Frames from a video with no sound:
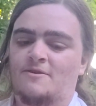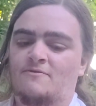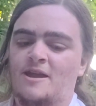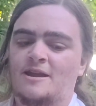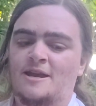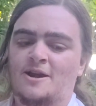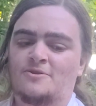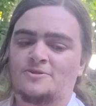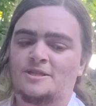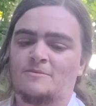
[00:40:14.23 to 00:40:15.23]
fading
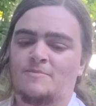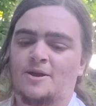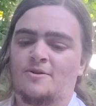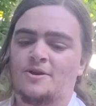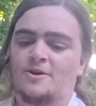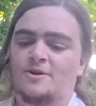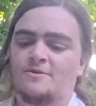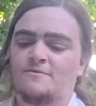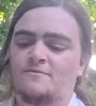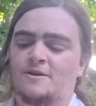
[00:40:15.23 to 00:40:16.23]
onto the bare
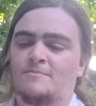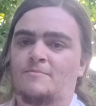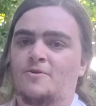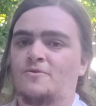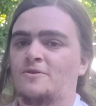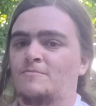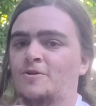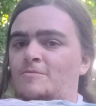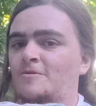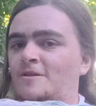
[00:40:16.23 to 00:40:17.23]
yarn from both the
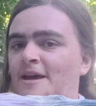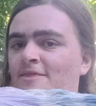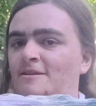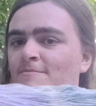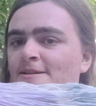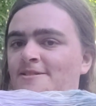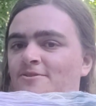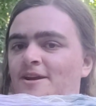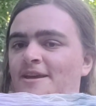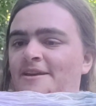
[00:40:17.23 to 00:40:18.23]
purple and the mist
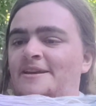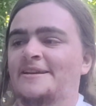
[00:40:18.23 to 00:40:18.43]
gray.